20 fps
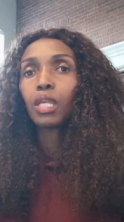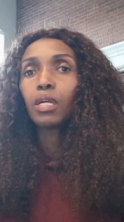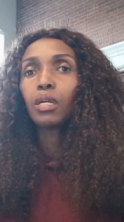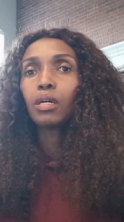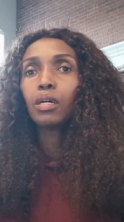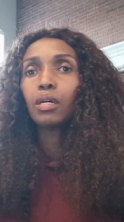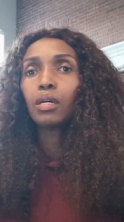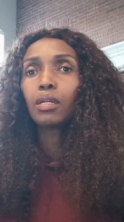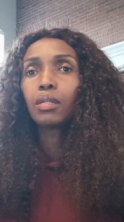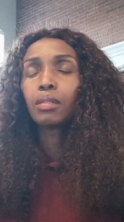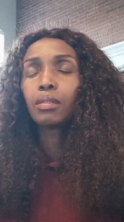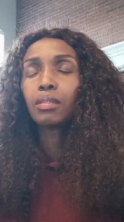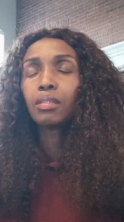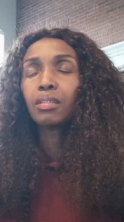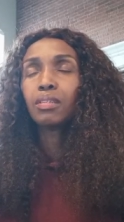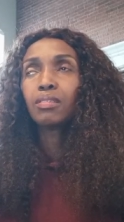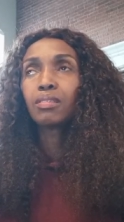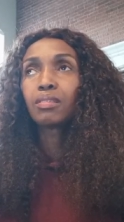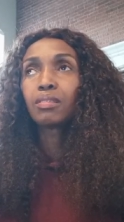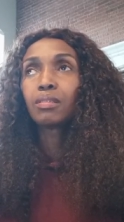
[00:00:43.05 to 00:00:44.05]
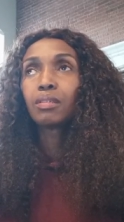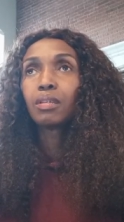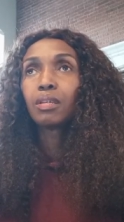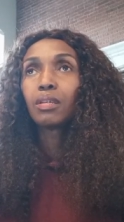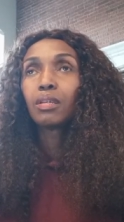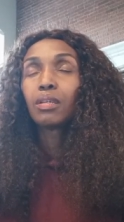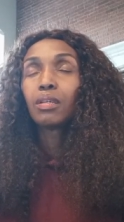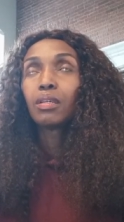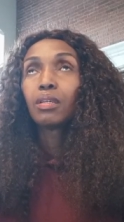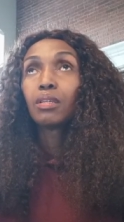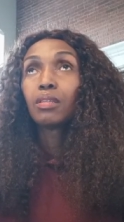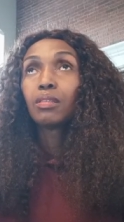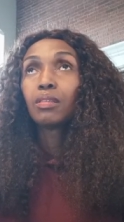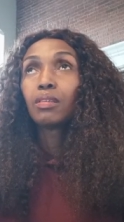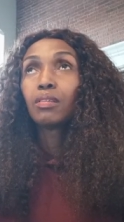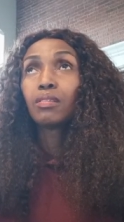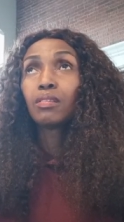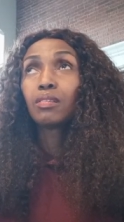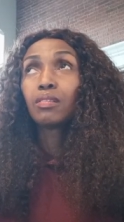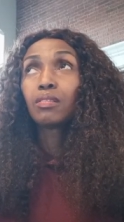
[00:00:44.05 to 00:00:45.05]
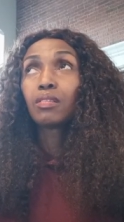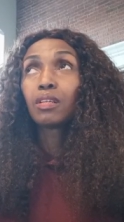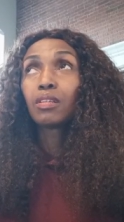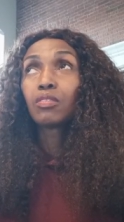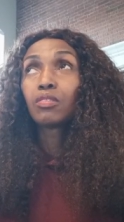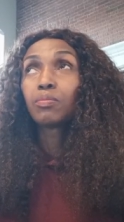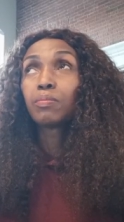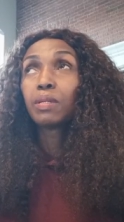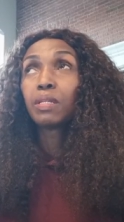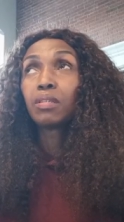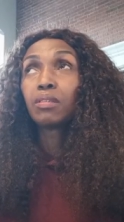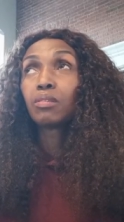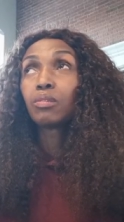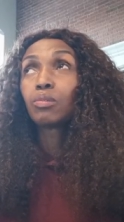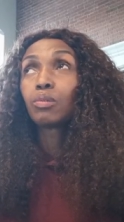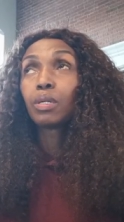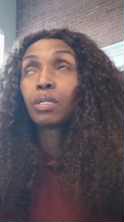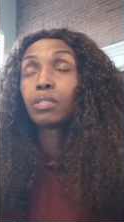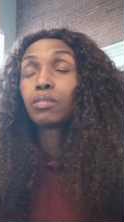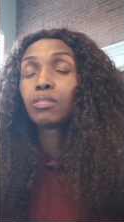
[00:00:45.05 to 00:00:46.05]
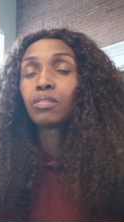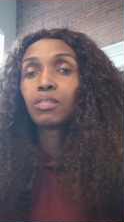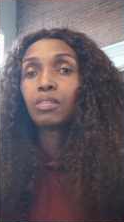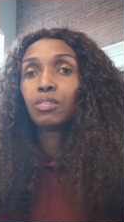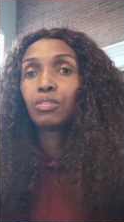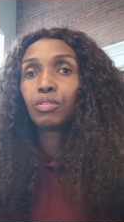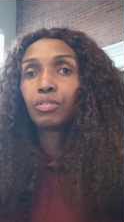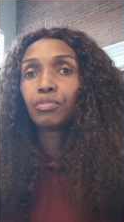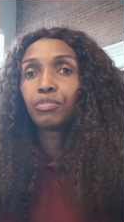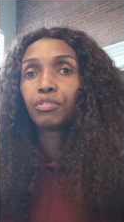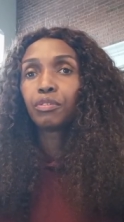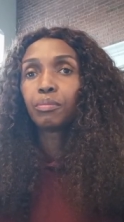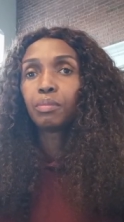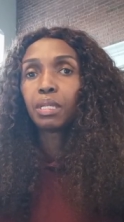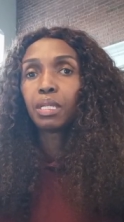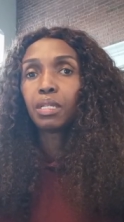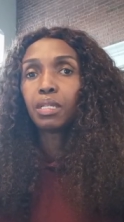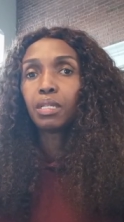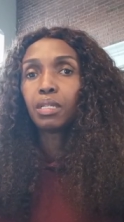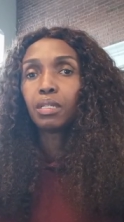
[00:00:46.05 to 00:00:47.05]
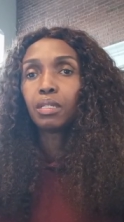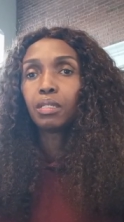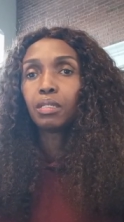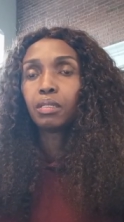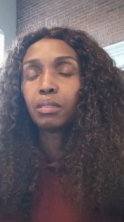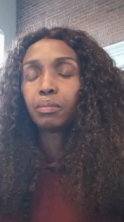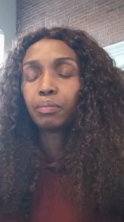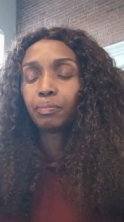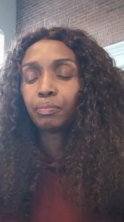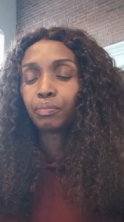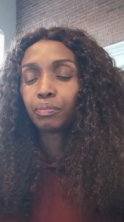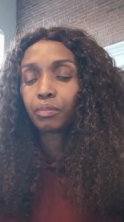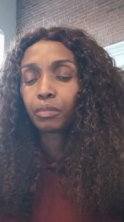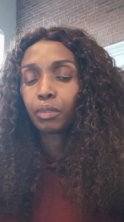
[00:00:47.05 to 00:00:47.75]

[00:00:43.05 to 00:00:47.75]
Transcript: Uh, this this is, has been quite a season for me. Um,